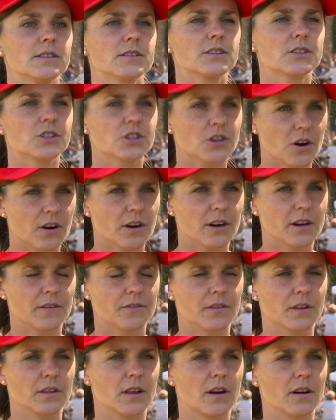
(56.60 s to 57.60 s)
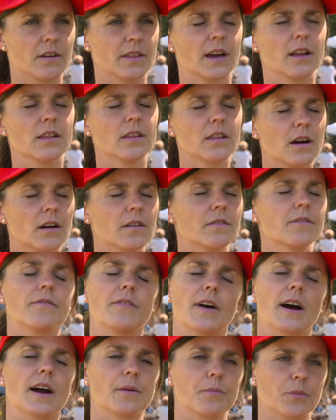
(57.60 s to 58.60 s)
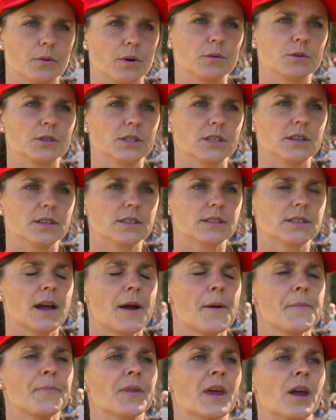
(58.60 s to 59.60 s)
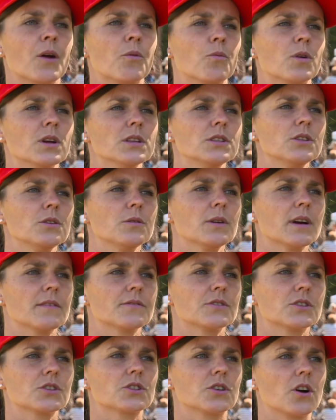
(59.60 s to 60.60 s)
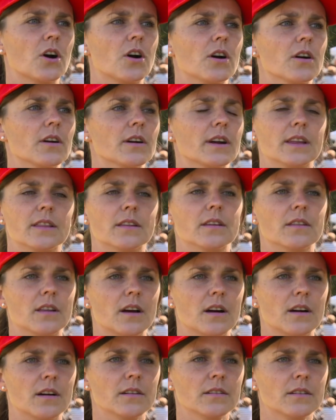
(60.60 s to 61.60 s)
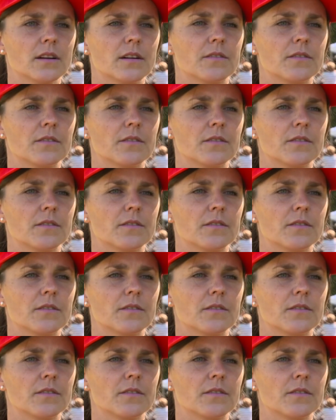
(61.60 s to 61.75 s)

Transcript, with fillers: scarring of the lung, that lung fibrosis. And once you have scar in the lung,